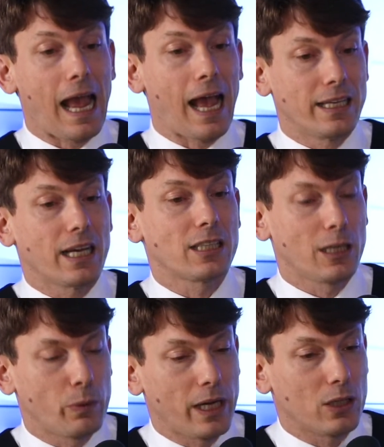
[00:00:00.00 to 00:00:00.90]
and yet
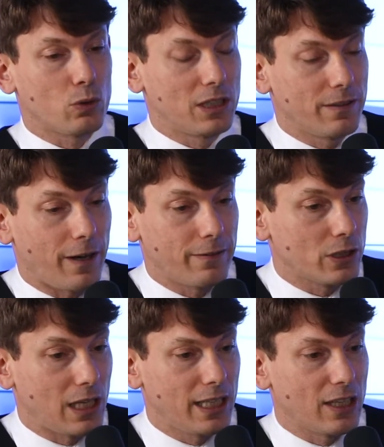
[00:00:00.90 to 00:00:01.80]
here we are 25
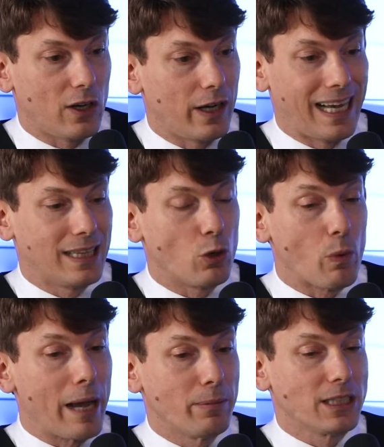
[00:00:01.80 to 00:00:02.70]
years later, and the
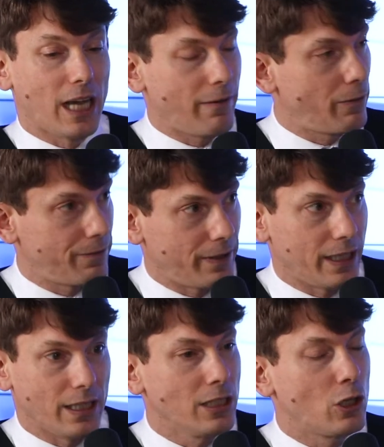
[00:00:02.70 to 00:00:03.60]
web is
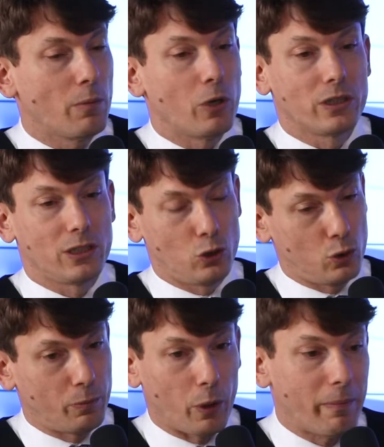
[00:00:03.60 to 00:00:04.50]
everything. E-commerce is
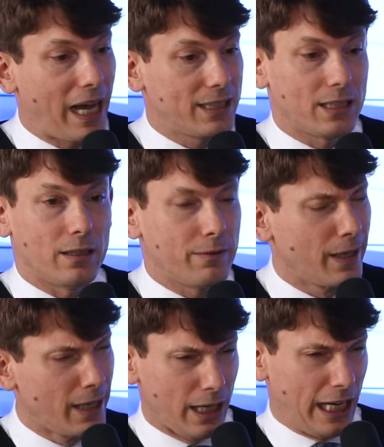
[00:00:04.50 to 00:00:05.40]
super massive.
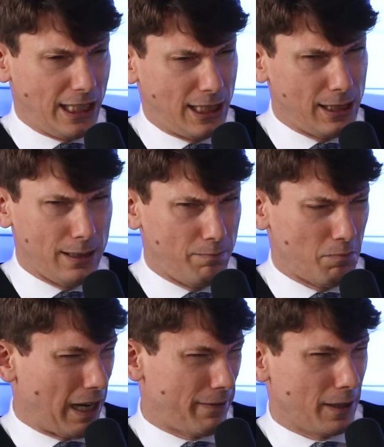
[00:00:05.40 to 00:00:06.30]
80,
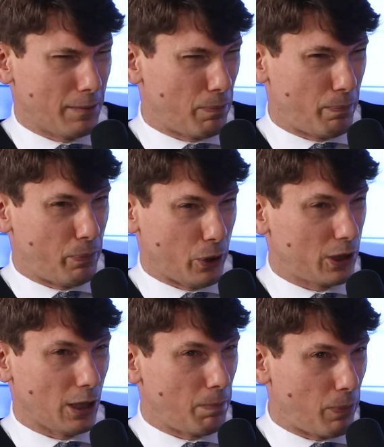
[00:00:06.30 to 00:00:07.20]
I think,
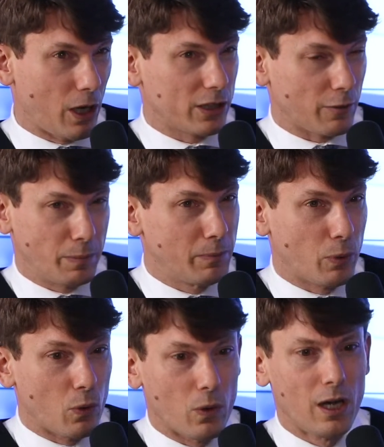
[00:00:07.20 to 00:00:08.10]
% plus of
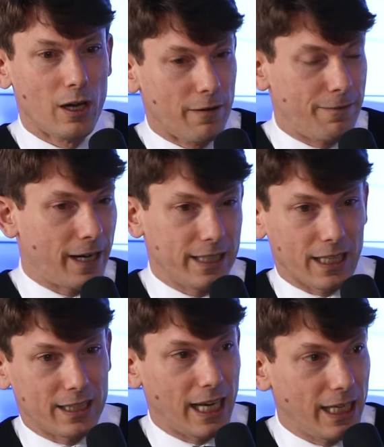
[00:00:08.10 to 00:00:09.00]
people find
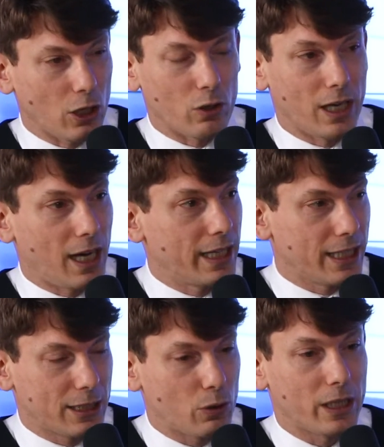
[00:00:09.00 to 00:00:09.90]
their date online,
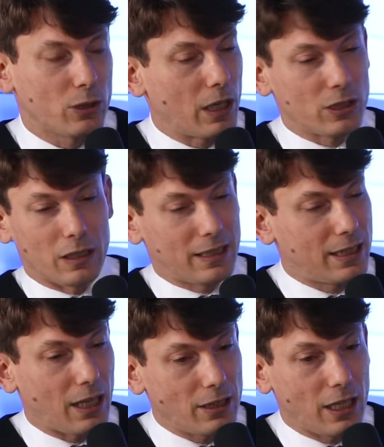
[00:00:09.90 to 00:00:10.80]
etc.
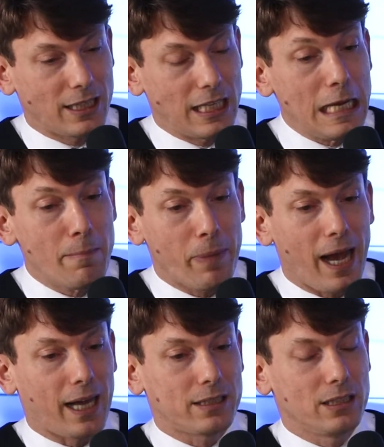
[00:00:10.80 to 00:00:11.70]
The
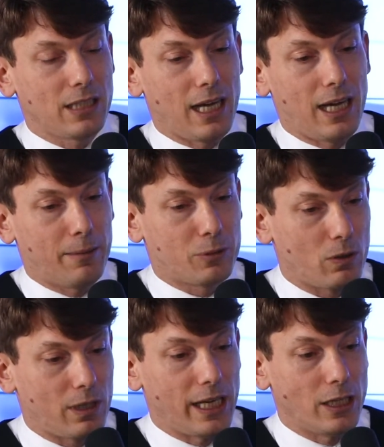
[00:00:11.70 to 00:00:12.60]
impact is
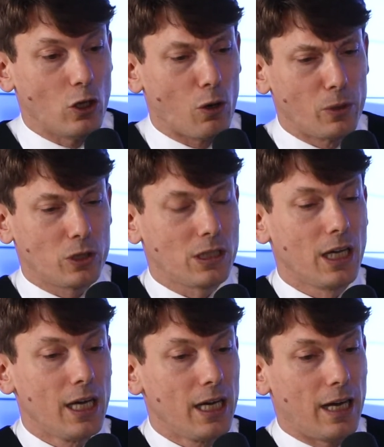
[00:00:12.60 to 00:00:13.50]
absolutely enormous.
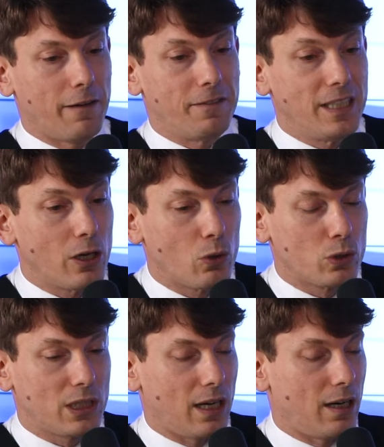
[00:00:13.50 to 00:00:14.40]

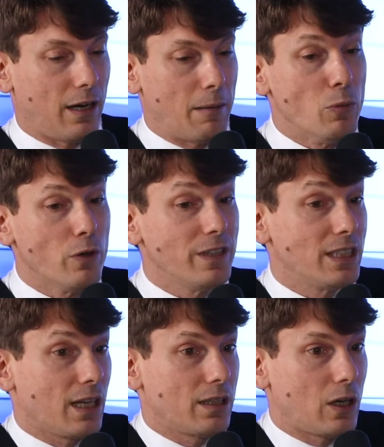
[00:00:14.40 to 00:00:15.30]
Videos and
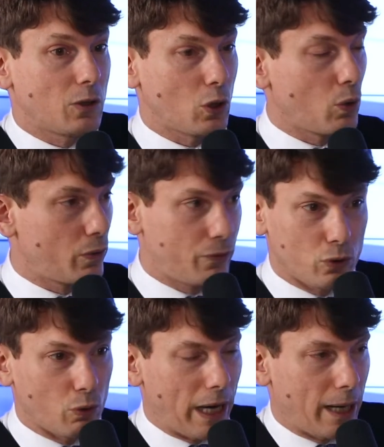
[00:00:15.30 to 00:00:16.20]
movies are now sold through
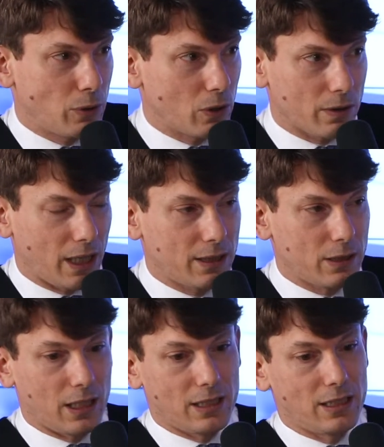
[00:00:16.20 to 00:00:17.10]
the web. You know,
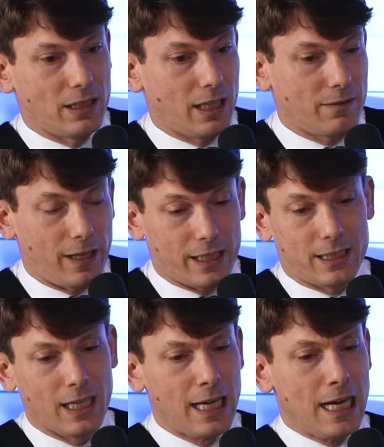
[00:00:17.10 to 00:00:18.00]
that's
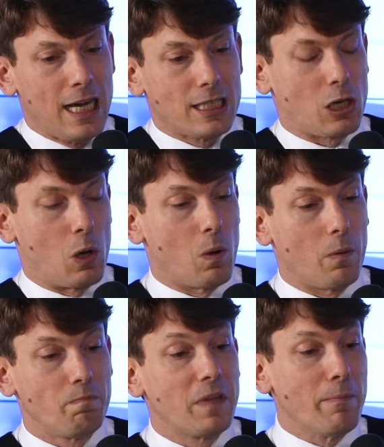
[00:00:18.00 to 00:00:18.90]
Netflix. So
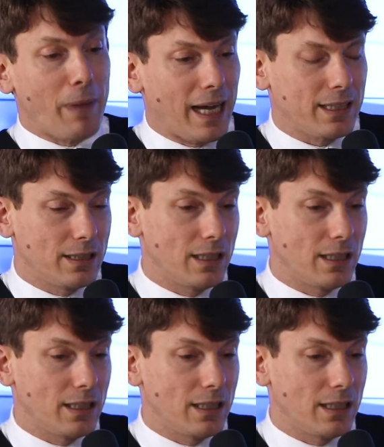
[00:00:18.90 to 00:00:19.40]
the impact is